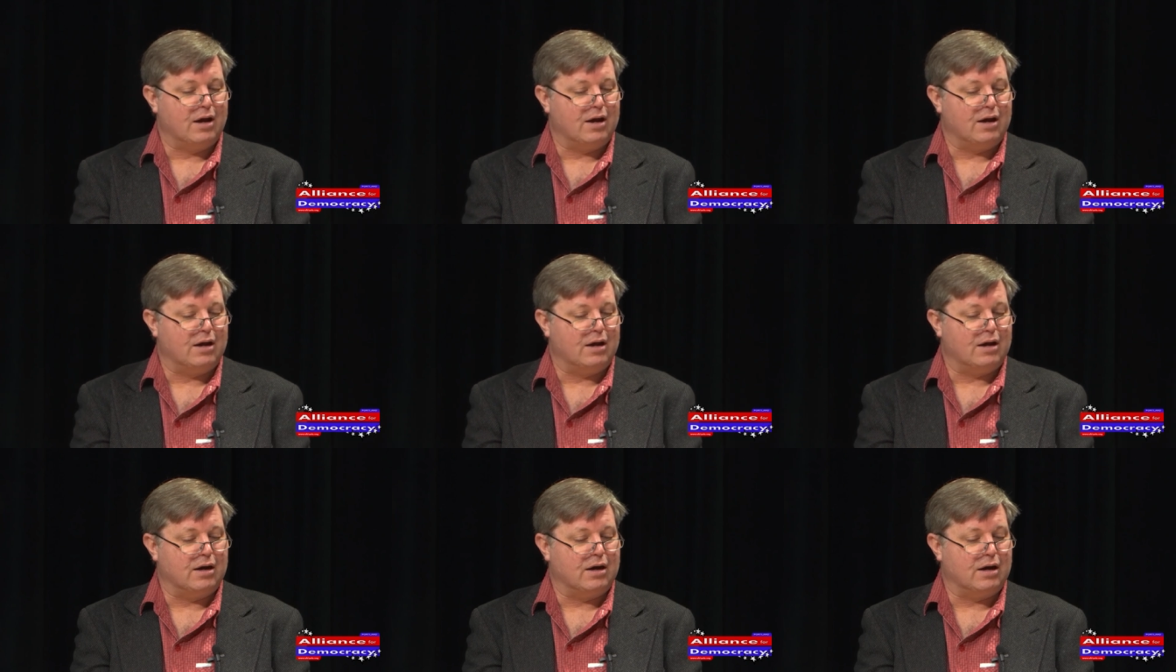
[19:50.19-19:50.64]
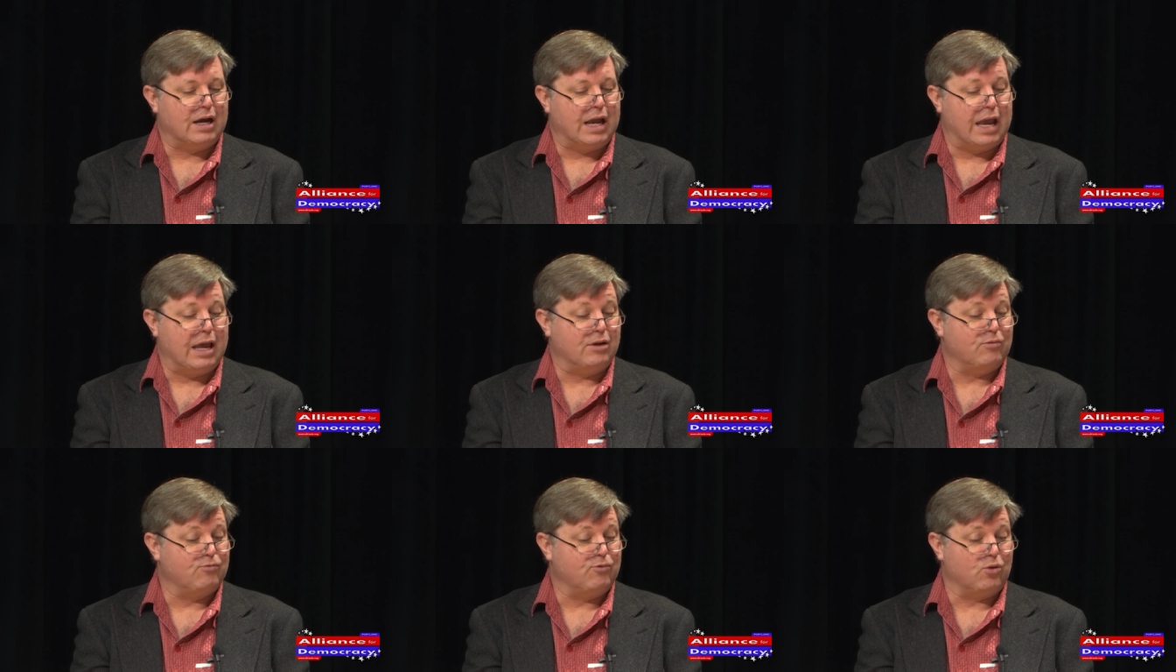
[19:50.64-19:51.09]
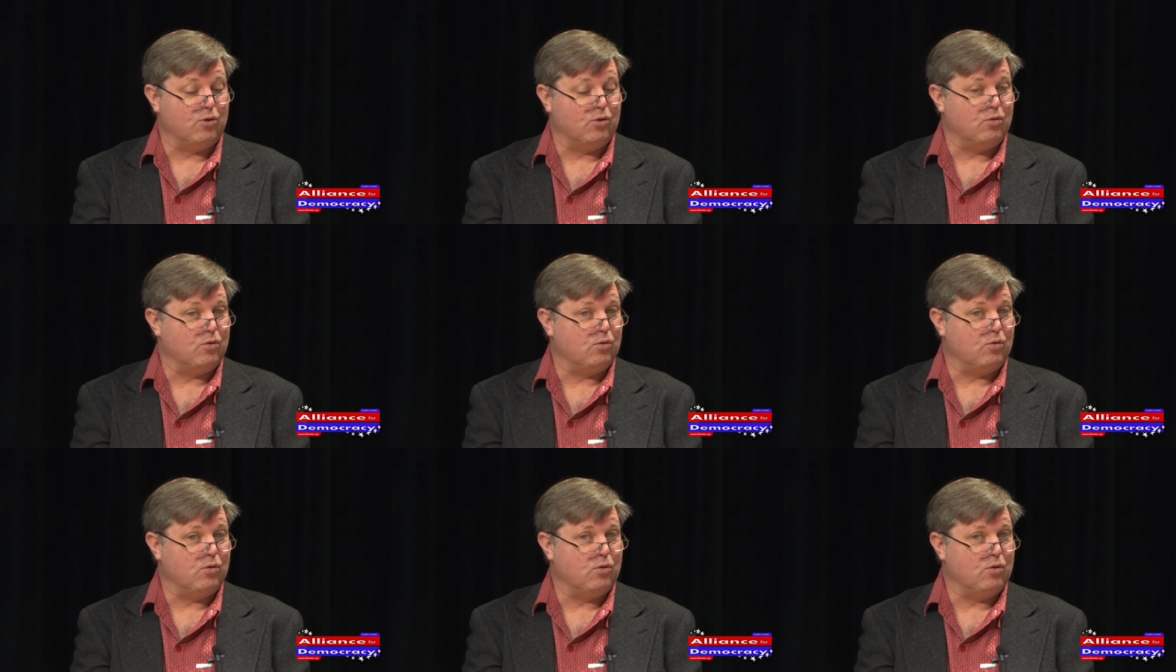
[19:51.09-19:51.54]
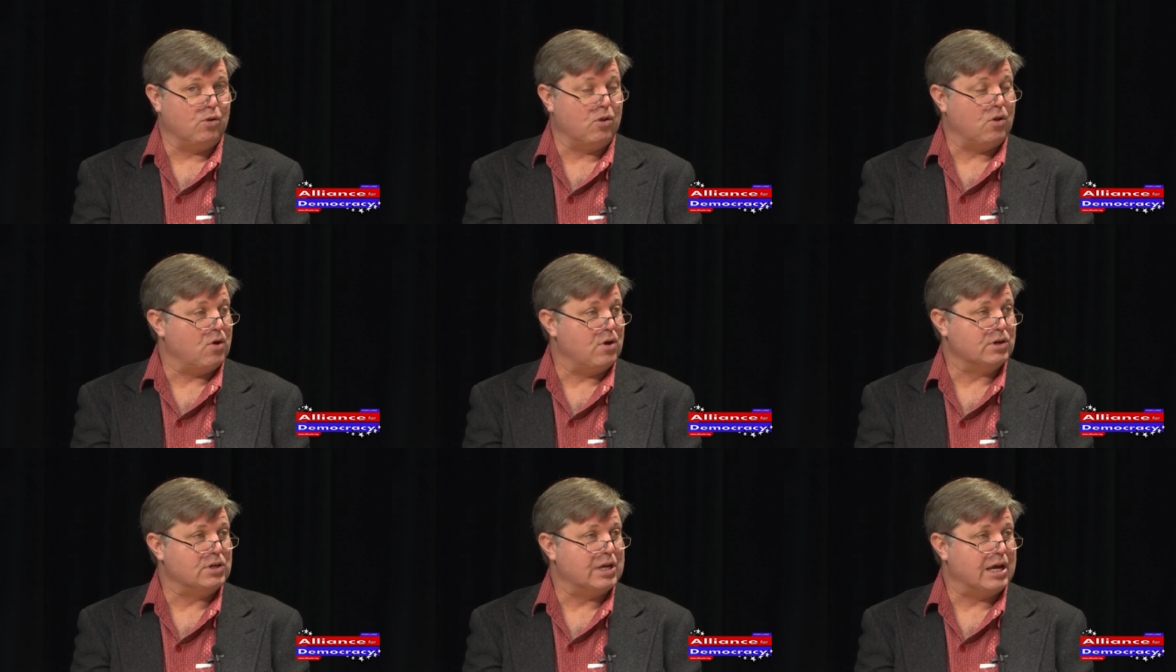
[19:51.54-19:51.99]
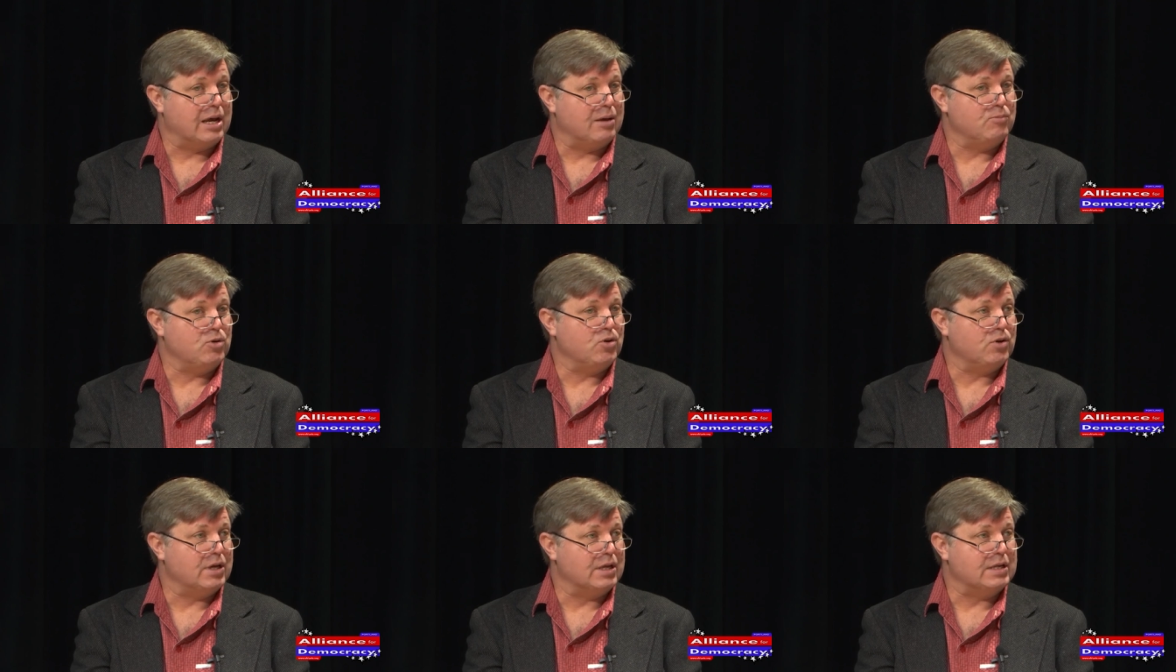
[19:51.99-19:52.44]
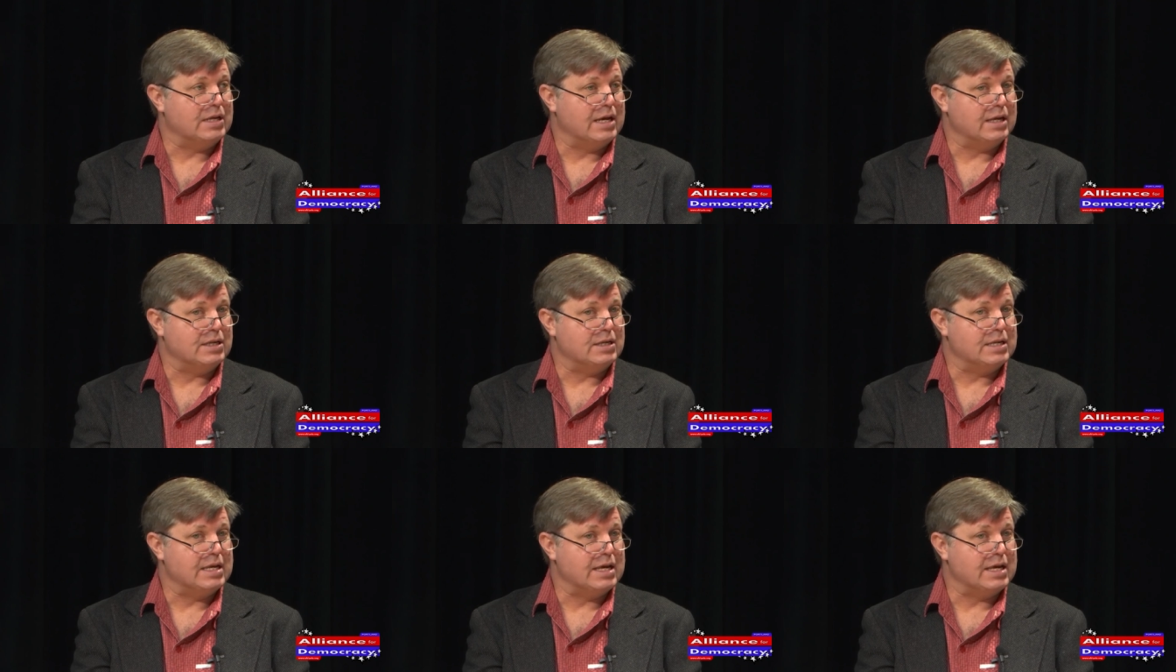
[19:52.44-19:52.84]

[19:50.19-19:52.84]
uh, and for a long time you could get